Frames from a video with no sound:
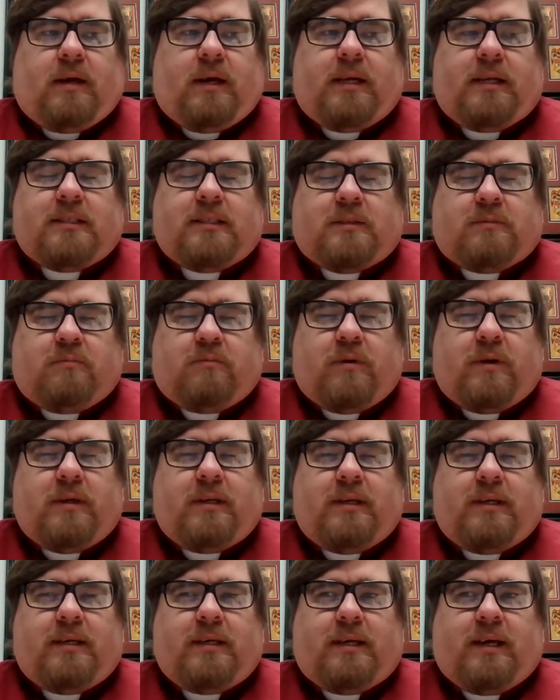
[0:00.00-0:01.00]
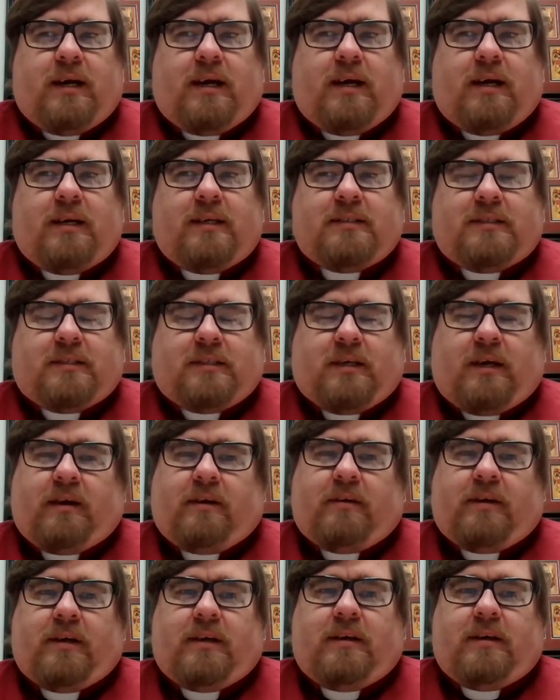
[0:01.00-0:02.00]
And it's really kind of
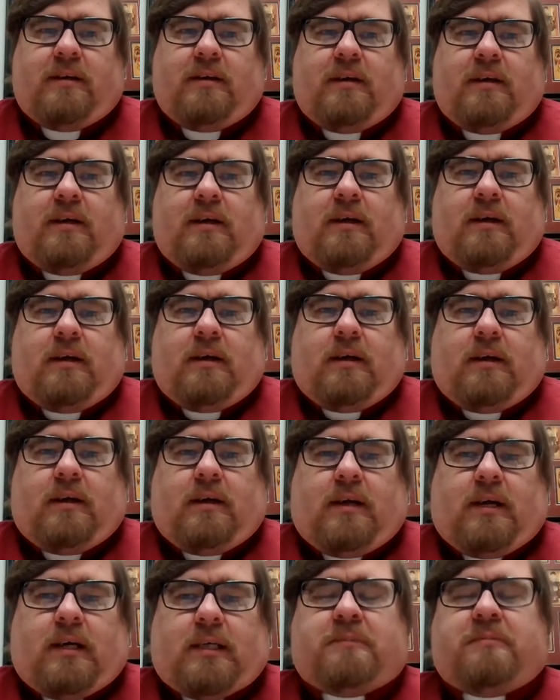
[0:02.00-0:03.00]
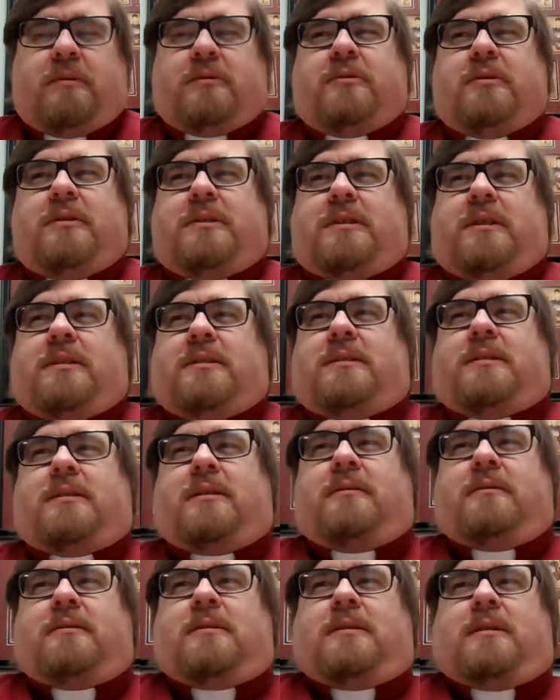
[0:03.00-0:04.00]
scary, especially since
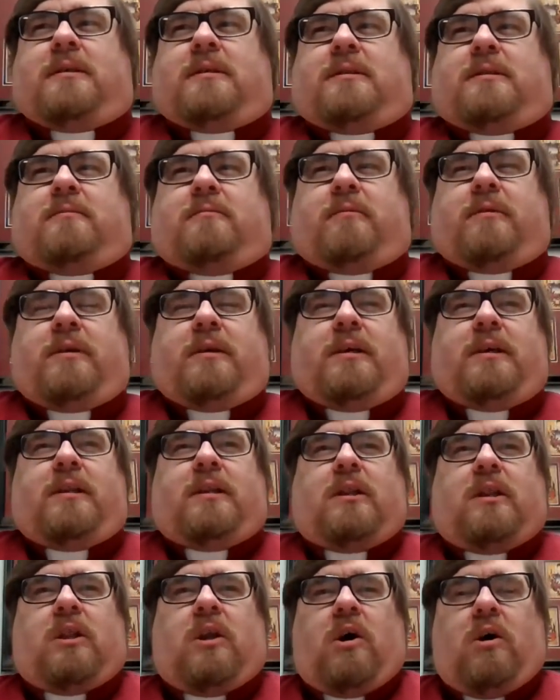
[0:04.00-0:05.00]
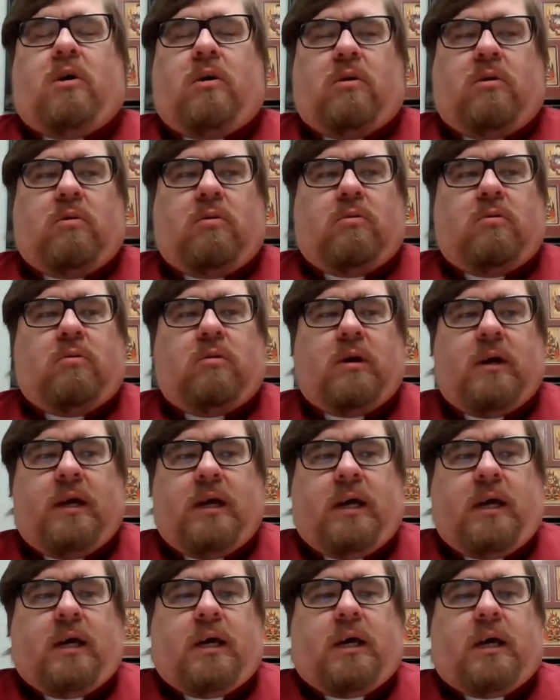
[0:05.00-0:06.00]
there's this really low
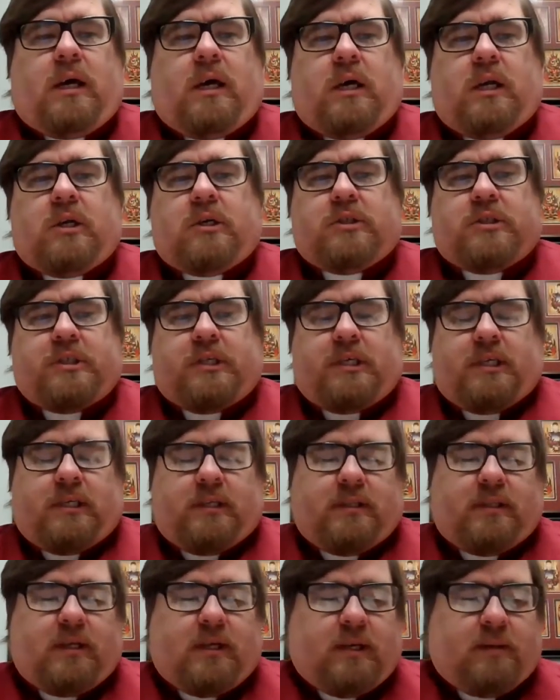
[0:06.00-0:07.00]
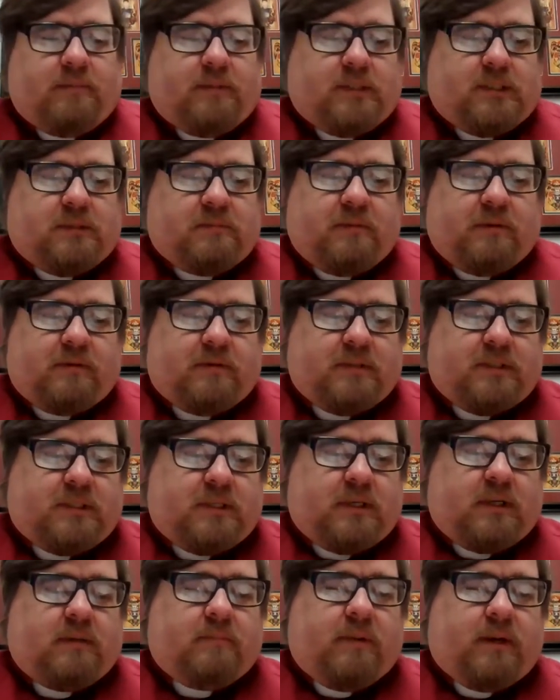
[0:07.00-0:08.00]
energy that I'm
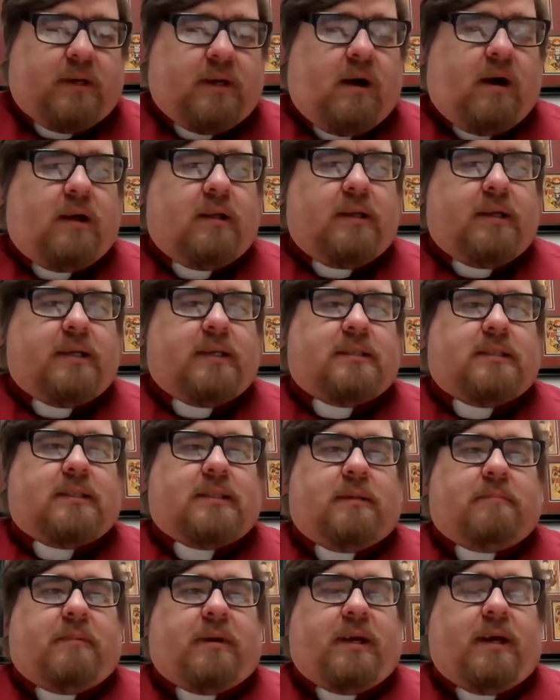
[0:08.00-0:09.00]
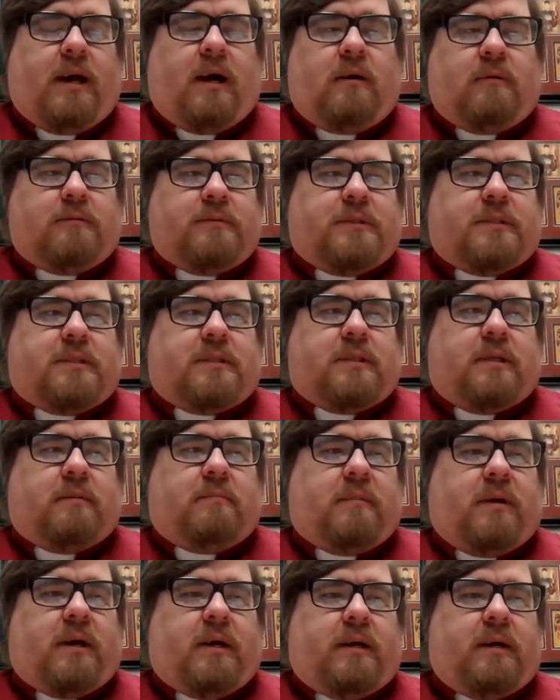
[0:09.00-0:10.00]
experiencing in my colleagues, in my house,
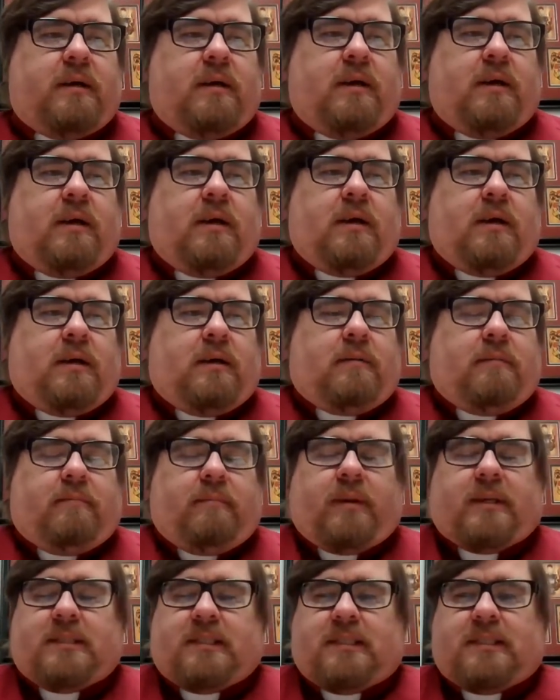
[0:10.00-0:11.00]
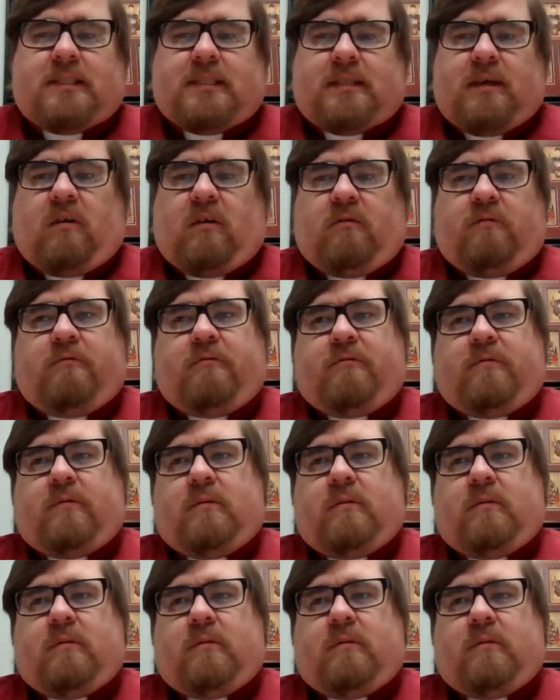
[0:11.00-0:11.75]
in my myself.